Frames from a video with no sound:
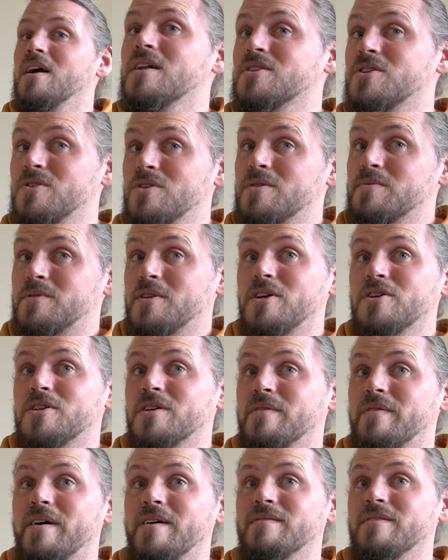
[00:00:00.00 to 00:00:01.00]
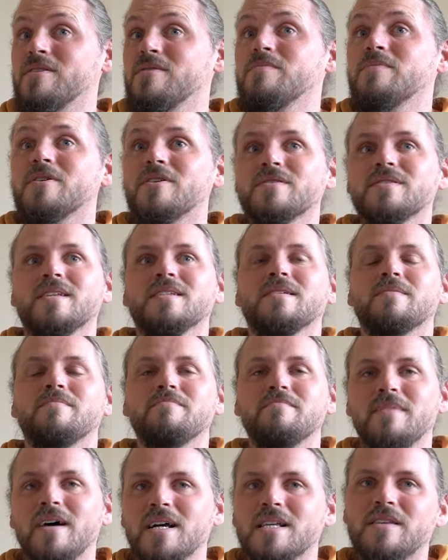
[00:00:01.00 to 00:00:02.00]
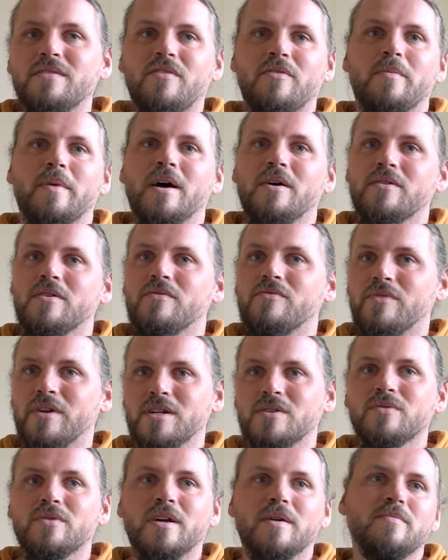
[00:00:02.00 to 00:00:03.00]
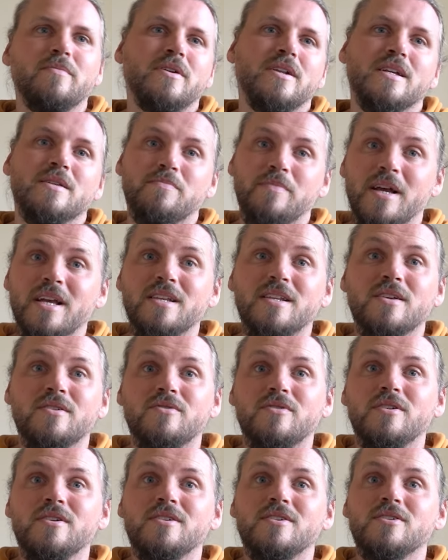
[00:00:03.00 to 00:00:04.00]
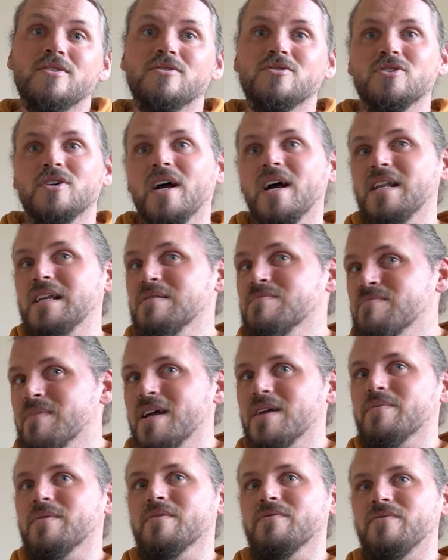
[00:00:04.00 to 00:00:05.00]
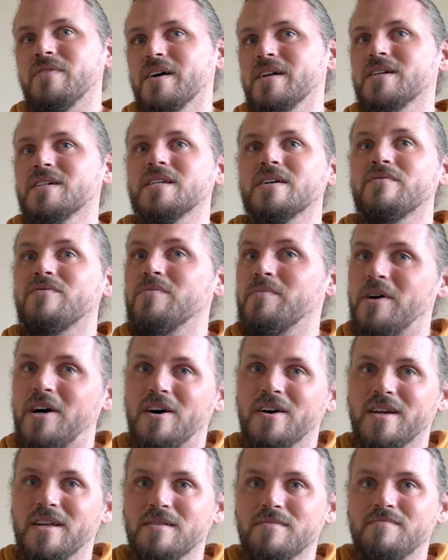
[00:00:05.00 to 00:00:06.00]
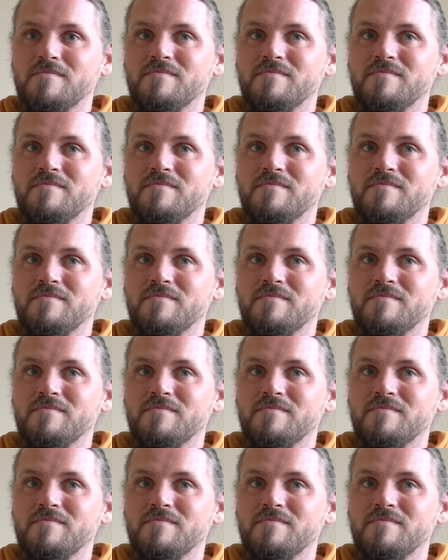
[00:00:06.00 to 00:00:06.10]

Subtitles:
Do some searching around though, because there's a massive amount of rental companies based in Christchurch, and you may well find yourself a bargain.